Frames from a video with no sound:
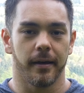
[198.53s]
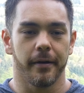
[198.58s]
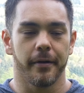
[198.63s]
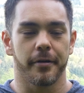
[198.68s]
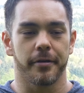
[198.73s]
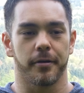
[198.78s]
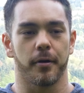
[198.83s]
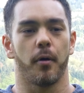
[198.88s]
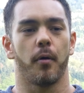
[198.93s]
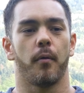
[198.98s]

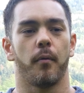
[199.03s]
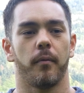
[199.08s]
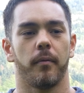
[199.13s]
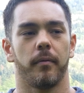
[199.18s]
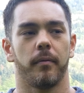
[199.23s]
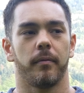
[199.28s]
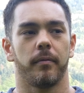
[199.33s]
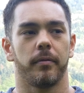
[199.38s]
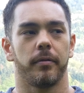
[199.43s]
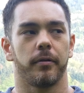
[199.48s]
So
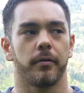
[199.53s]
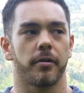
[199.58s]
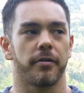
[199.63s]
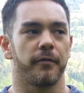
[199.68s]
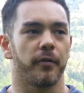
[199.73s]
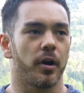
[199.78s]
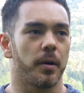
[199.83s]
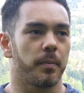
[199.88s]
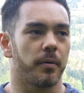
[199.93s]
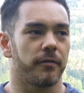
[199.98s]
there's
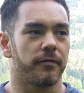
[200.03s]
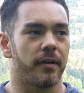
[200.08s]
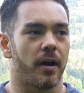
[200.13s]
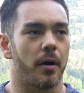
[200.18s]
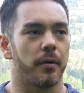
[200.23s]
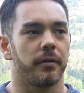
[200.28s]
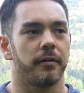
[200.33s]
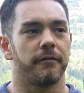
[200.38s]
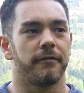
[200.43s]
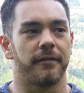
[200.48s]
very
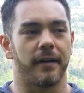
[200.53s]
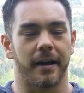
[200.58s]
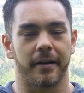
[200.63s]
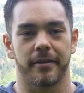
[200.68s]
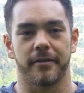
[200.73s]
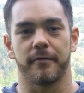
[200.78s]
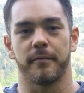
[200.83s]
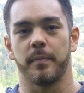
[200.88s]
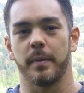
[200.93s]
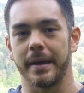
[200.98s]
profound
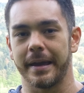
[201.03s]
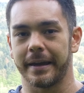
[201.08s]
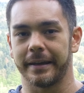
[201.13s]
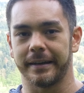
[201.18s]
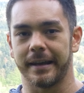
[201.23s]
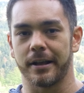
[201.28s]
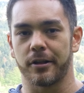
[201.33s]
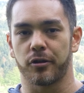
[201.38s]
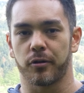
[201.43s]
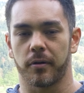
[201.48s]
effects of being in
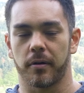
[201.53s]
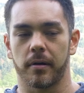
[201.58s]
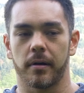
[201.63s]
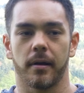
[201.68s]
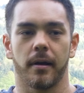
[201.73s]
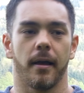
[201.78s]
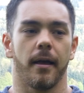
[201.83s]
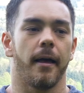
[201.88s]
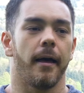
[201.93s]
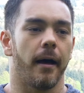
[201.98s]
nature.
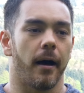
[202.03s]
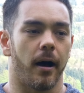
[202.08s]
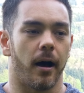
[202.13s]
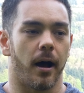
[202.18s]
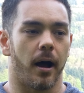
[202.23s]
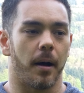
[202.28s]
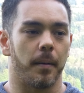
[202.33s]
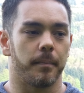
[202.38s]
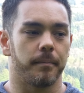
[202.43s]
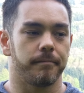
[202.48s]

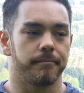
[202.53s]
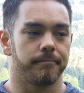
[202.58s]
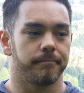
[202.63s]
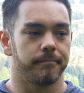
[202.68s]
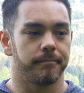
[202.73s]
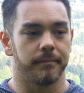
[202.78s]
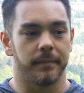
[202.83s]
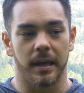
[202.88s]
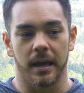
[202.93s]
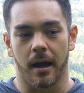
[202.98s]

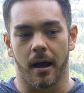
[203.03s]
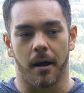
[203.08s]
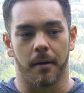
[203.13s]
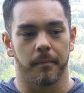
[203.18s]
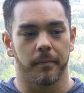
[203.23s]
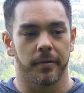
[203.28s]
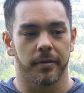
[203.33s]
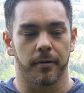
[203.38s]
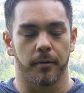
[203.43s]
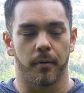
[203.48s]

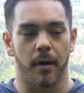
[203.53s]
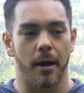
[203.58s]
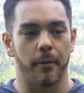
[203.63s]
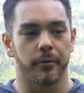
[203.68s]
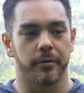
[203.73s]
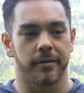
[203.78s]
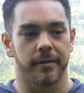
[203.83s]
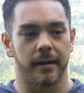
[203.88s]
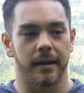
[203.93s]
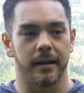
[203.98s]
So I
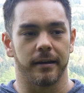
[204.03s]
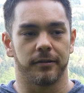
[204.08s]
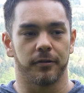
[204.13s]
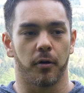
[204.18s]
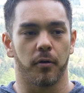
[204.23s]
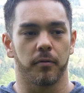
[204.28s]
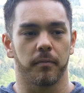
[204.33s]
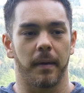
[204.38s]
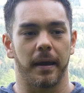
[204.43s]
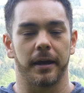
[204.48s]
would say
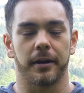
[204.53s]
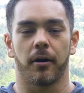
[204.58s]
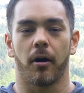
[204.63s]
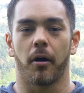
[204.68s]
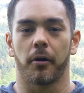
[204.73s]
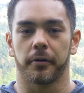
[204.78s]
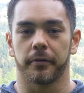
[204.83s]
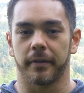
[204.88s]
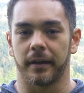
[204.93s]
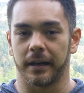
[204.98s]
don't make it
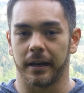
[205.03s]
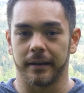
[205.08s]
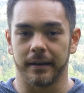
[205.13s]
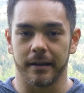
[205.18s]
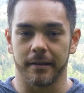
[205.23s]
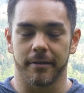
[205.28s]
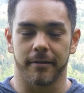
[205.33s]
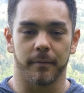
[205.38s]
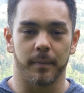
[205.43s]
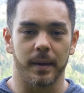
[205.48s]
harder than it
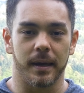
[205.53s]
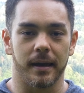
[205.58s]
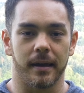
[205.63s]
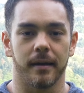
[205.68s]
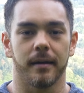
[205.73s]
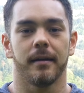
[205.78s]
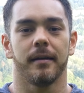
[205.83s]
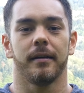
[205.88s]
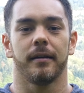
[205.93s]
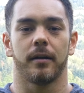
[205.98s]
needs to
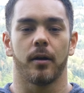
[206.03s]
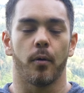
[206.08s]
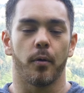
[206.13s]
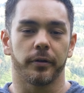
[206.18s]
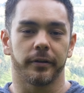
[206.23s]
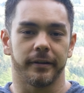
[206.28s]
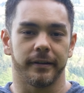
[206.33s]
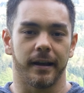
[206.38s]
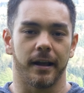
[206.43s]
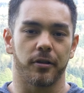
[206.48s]
be. Go
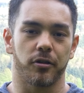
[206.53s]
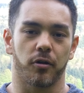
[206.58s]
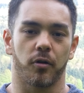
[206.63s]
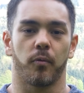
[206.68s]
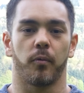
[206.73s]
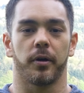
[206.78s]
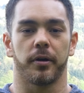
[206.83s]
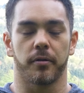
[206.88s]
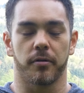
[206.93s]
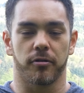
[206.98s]
into nature
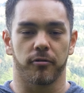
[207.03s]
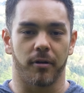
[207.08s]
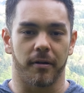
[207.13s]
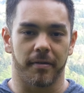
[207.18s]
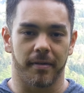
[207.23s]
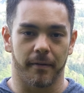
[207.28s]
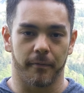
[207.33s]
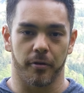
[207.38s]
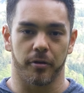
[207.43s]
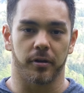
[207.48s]
where your
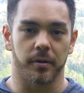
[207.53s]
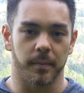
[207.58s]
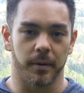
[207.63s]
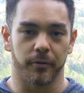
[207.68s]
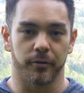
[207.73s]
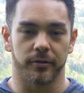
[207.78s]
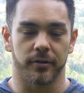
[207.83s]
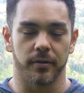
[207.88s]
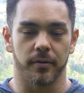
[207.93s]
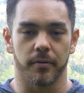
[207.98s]
stress level is going to
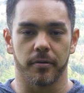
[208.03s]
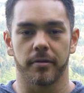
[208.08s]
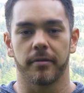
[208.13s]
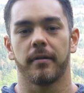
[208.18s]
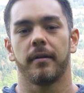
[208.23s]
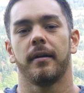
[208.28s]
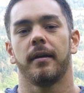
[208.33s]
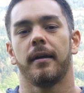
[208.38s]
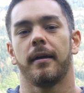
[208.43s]
be reduced.